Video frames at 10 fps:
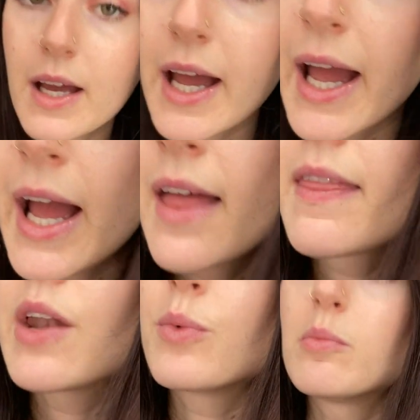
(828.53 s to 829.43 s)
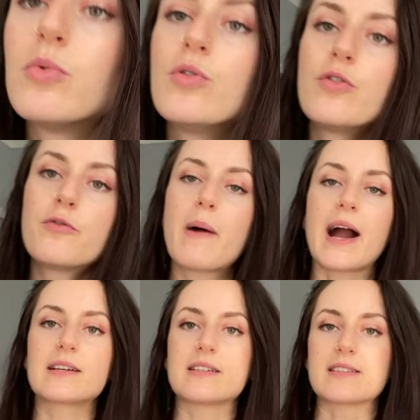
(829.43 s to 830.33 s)
and then we move
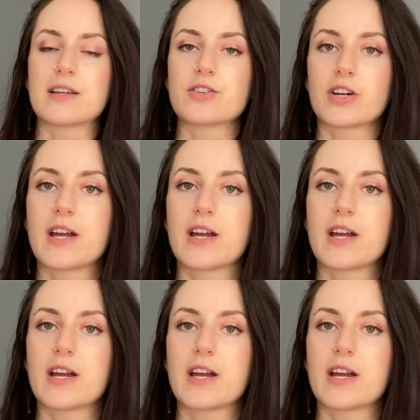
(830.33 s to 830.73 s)
back to center.